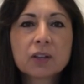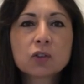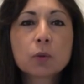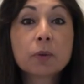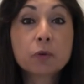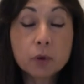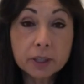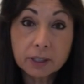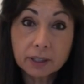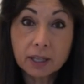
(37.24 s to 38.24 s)
So before
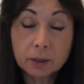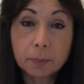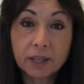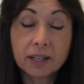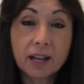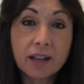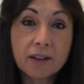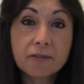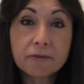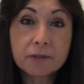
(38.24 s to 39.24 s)
I get out of bed
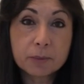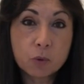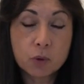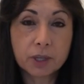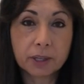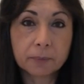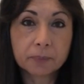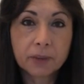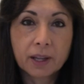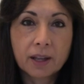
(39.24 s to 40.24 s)
every morning,
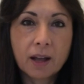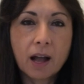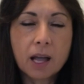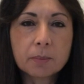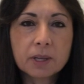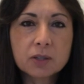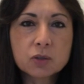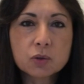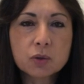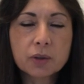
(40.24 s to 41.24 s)
I make
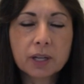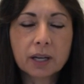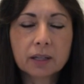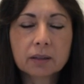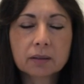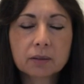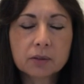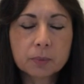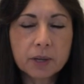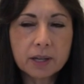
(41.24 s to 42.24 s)
sure that I
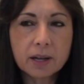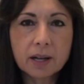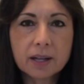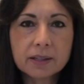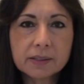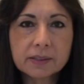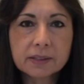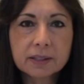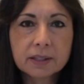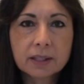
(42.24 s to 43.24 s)
close my
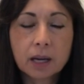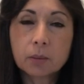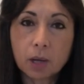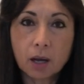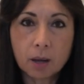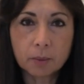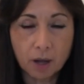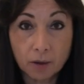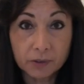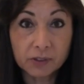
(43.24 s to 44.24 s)
eyes. I'm, I'm
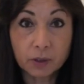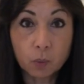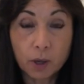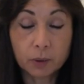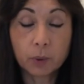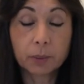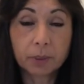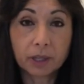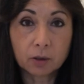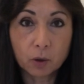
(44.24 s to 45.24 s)
obviously wide awake,
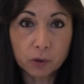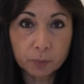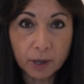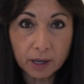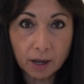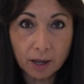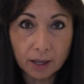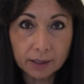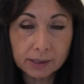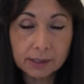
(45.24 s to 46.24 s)
but I close my
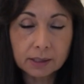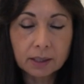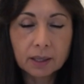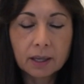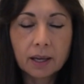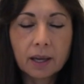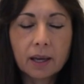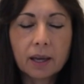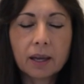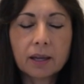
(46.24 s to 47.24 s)
eyes
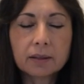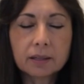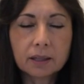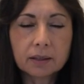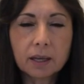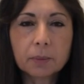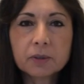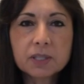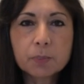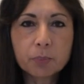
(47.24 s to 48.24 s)
and take a couple
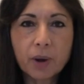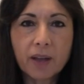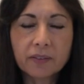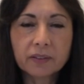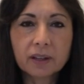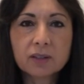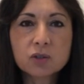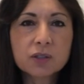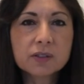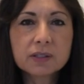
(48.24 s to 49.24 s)
of deep breaths and
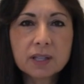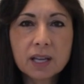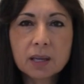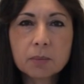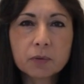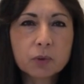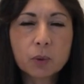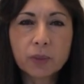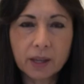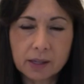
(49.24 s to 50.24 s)
just name a
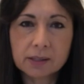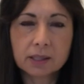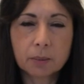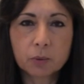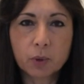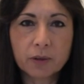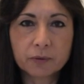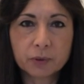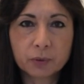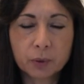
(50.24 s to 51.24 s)
few things that I'm
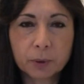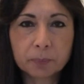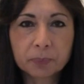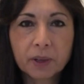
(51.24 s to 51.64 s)
grateful for.